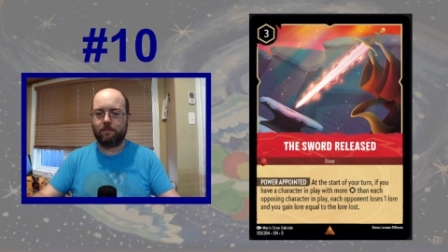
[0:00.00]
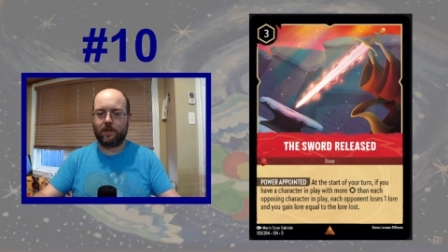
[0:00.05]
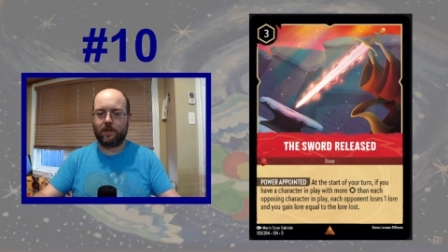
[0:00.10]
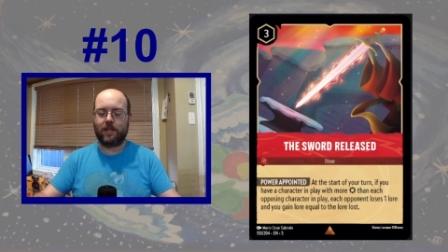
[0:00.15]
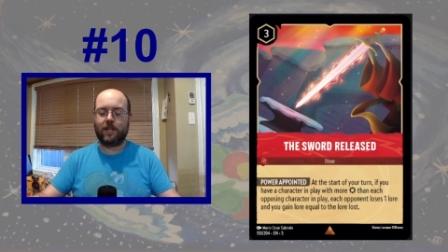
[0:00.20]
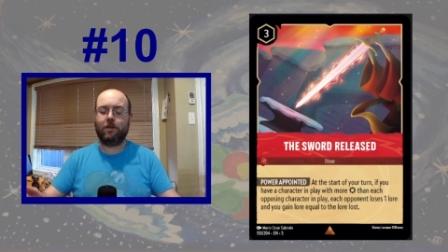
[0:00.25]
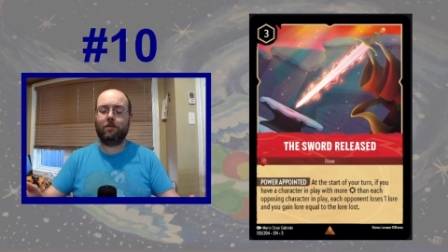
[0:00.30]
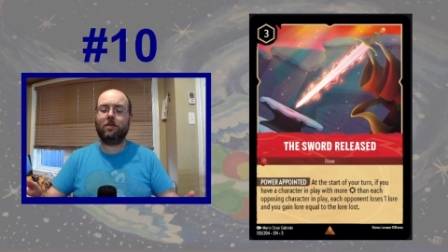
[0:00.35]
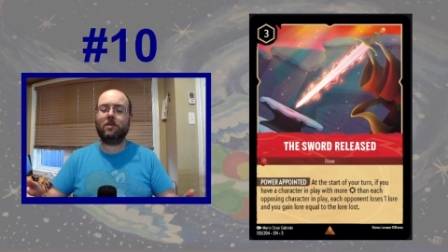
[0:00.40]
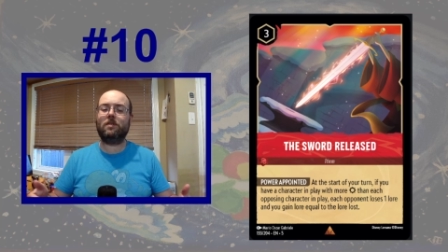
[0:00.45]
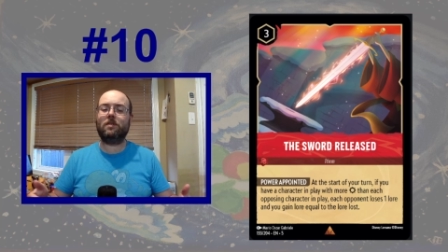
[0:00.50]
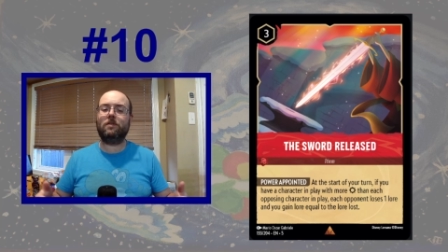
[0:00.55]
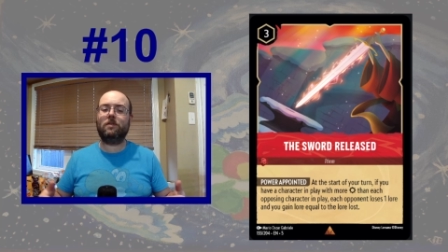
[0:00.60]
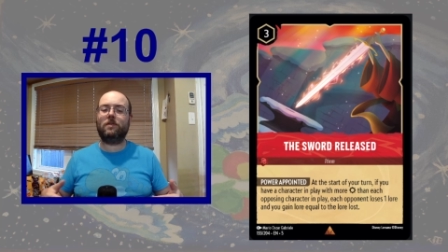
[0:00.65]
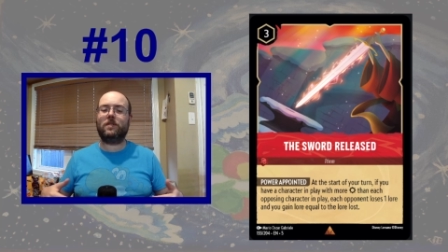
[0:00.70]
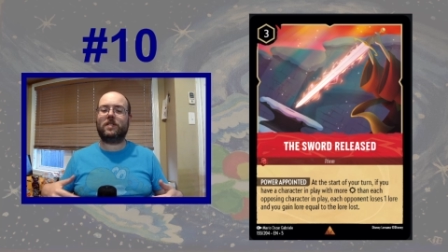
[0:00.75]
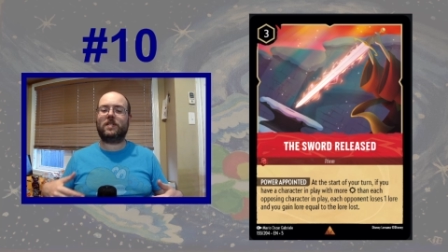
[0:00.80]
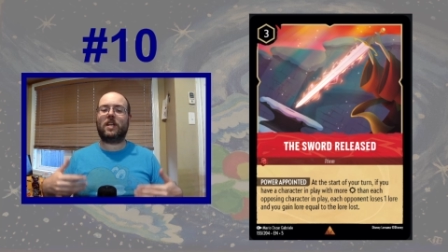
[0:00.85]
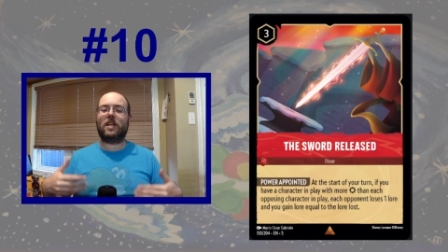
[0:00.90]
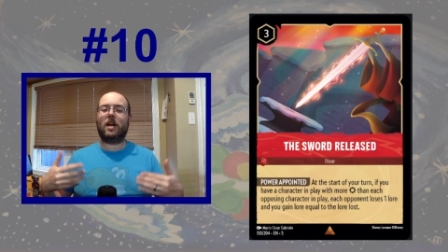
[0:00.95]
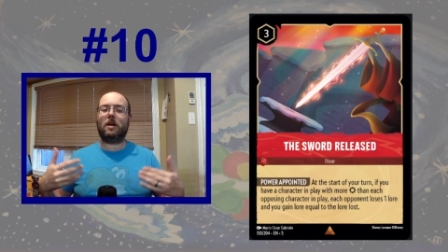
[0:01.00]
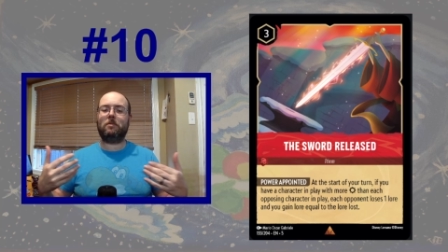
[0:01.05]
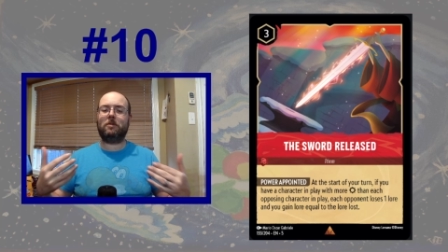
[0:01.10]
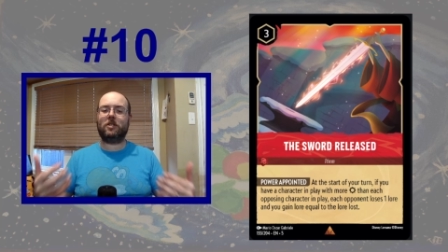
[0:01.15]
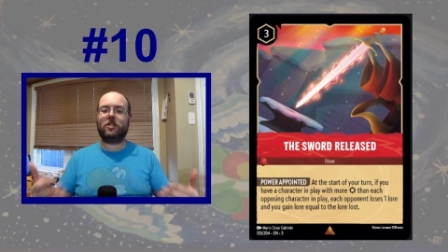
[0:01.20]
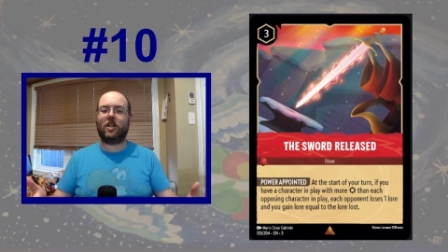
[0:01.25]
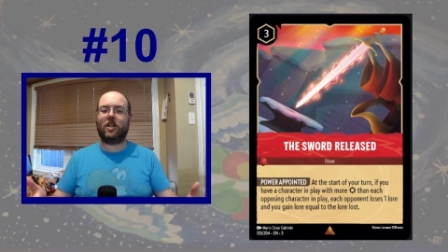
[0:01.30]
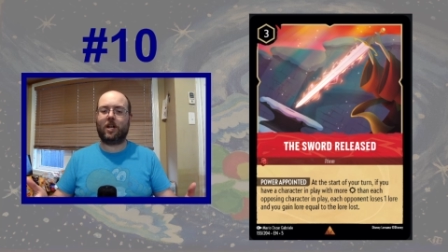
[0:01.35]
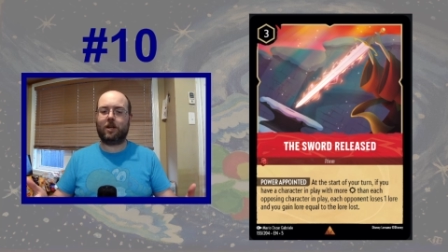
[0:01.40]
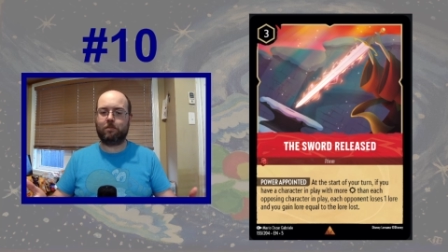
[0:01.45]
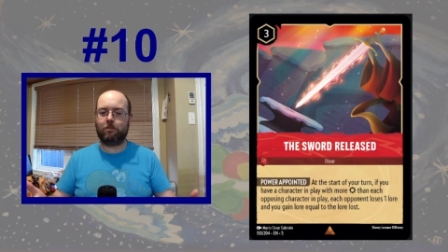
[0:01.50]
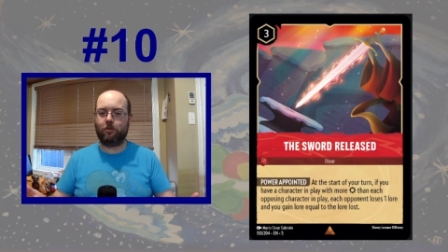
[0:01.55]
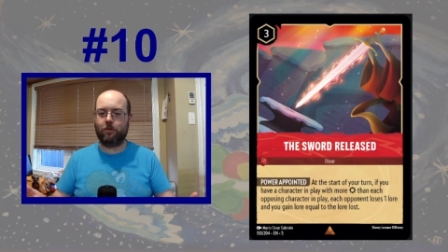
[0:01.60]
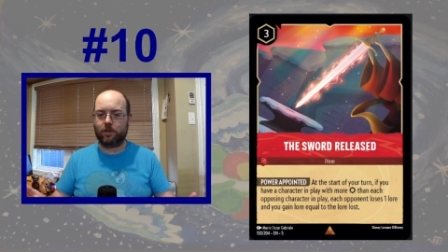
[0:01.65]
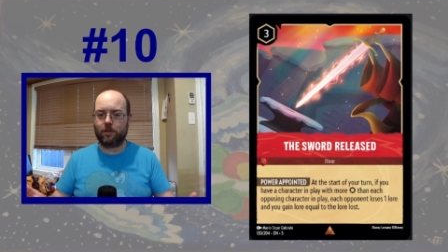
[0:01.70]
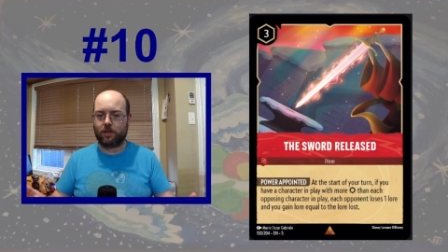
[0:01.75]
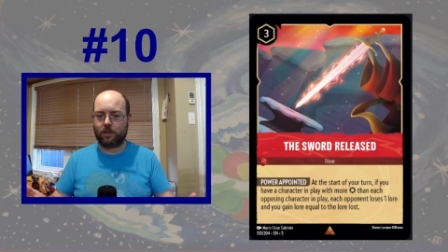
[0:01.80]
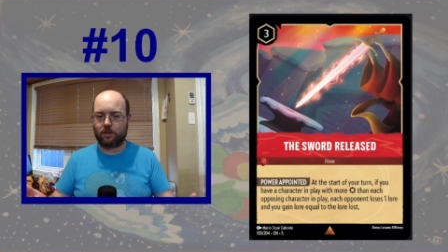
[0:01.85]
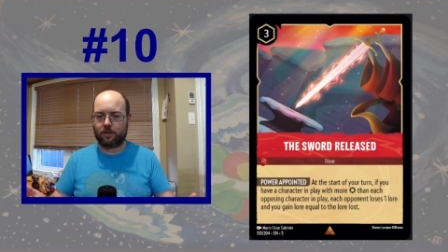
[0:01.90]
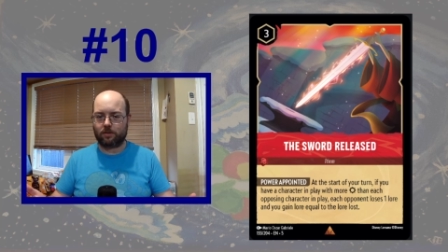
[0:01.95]
And then once you've established that
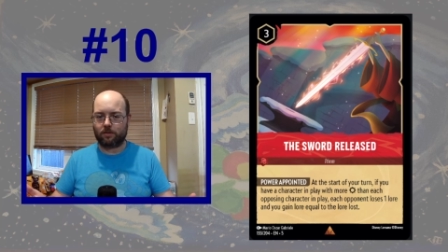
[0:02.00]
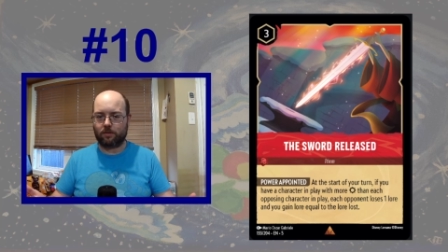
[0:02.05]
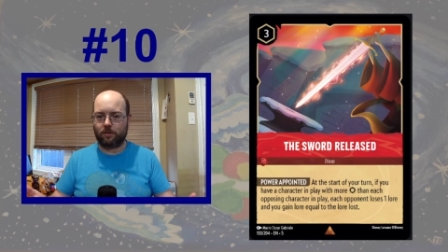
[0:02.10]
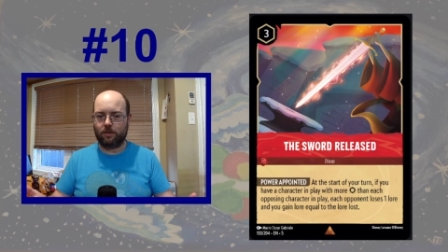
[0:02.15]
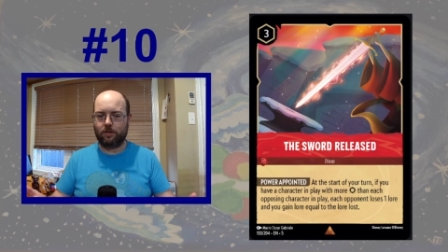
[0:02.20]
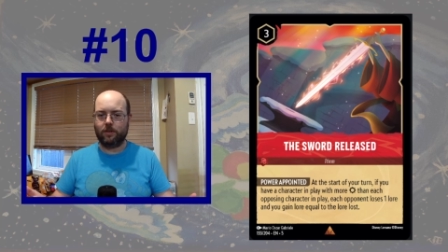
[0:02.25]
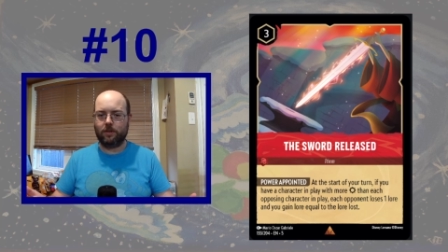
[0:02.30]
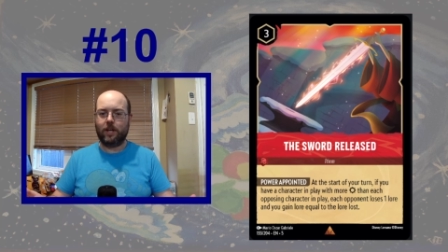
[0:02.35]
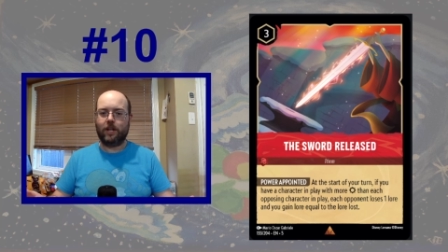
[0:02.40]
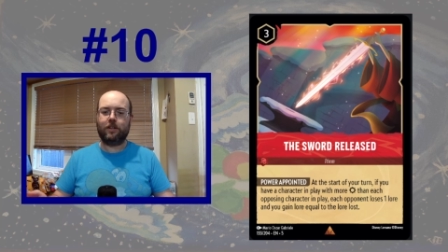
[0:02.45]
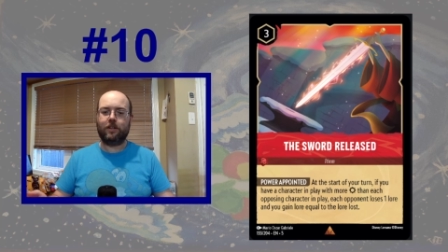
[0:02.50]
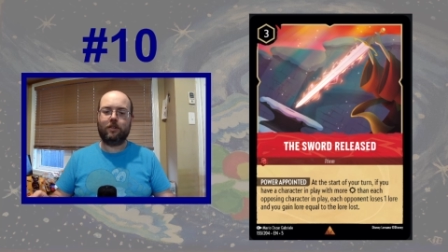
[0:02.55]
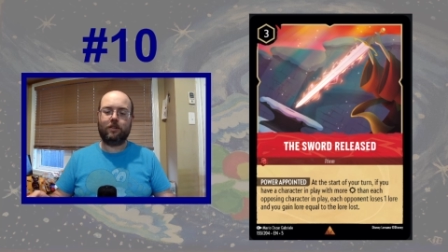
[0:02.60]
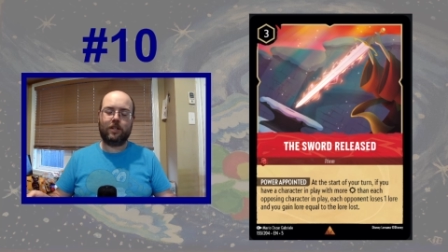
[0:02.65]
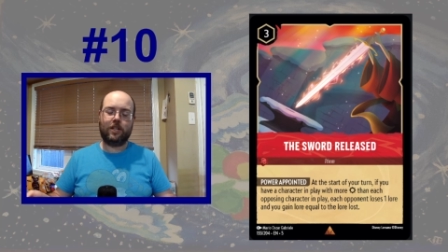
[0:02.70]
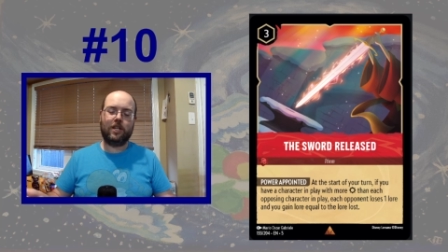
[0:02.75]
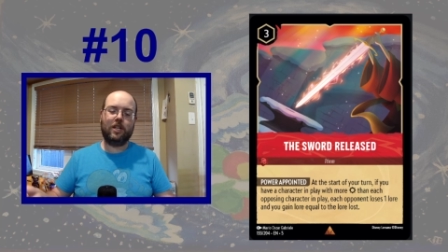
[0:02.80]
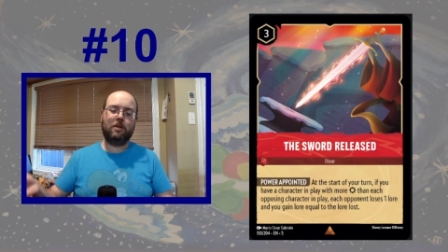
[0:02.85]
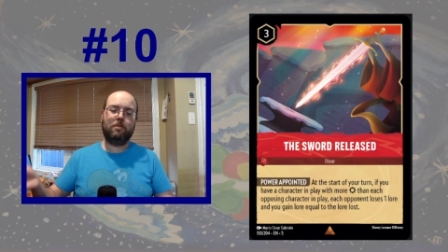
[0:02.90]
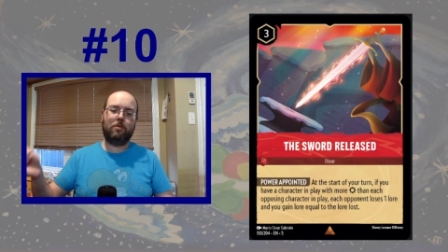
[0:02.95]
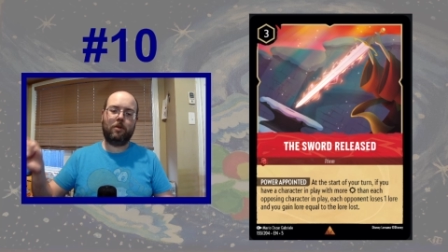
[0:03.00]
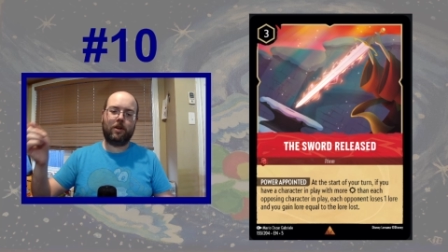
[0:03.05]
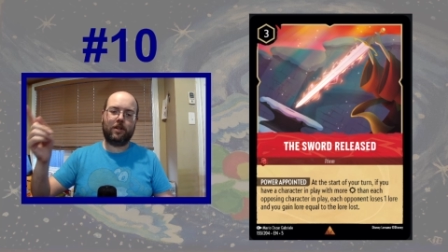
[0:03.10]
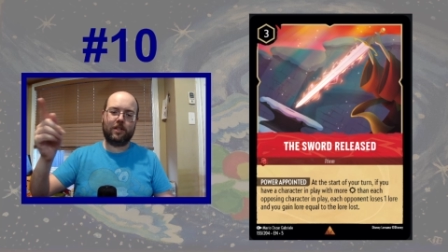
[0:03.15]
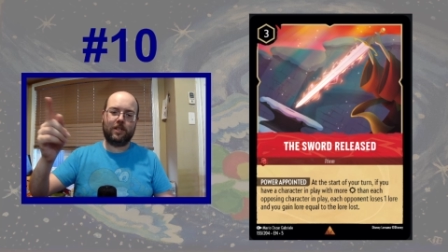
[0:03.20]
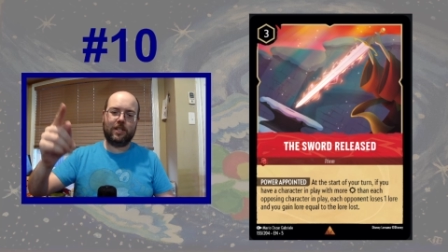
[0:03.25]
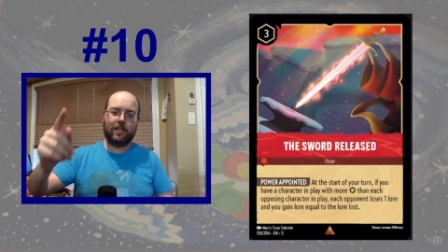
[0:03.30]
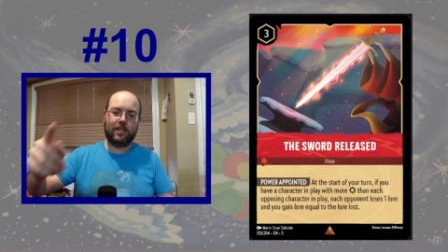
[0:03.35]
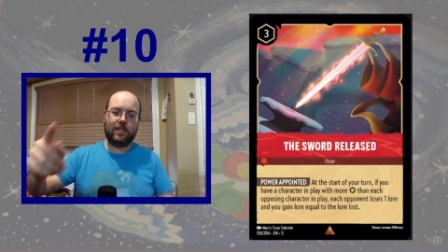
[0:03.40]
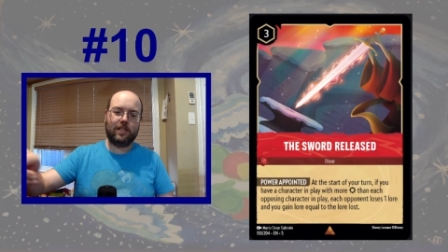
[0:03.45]
board control, you keep on